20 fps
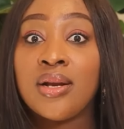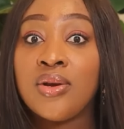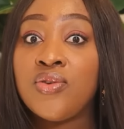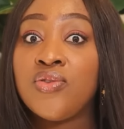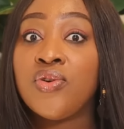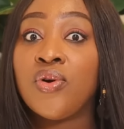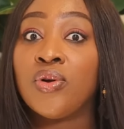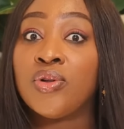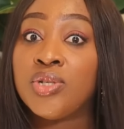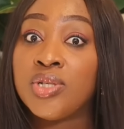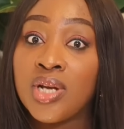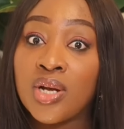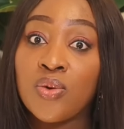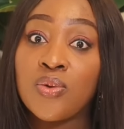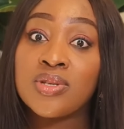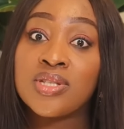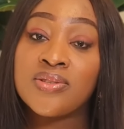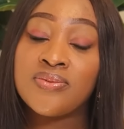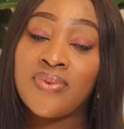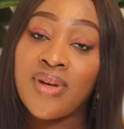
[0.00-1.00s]
Andrew
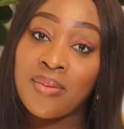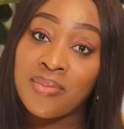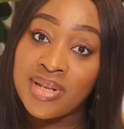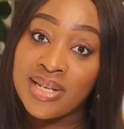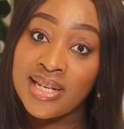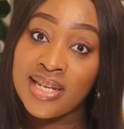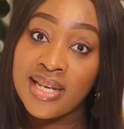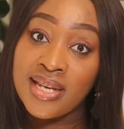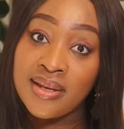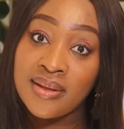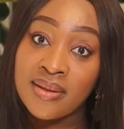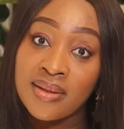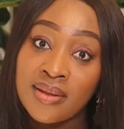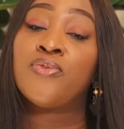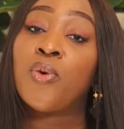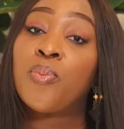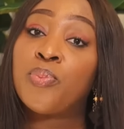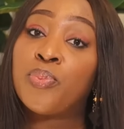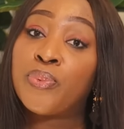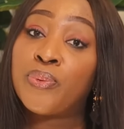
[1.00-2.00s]
Ochekwo's family
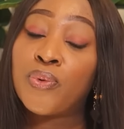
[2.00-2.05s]
for